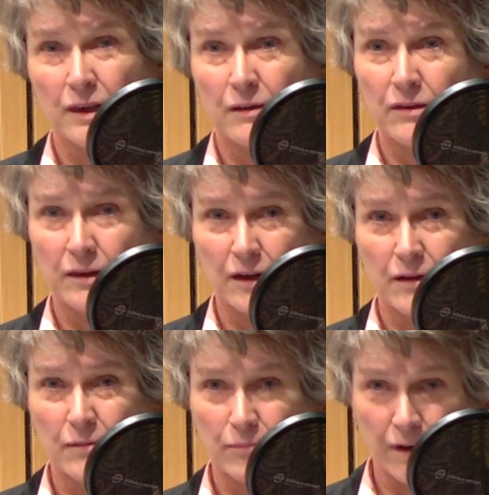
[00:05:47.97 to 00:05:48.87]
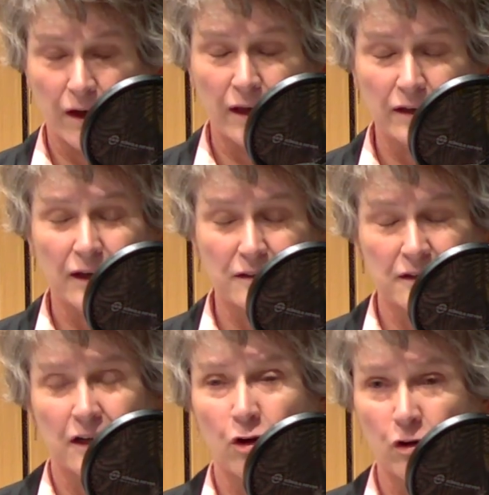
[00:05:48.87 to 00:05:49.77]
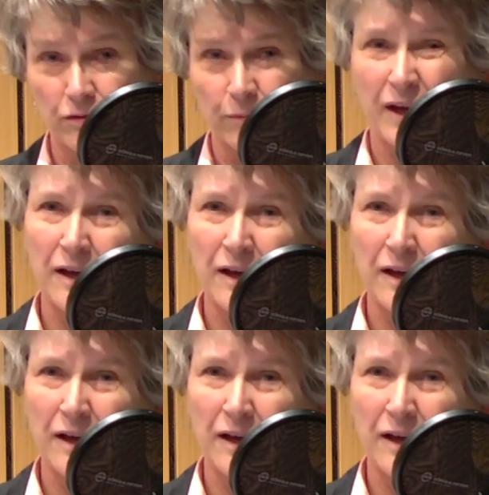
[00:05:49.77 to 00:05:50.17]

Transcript: they analysed nearly all of them.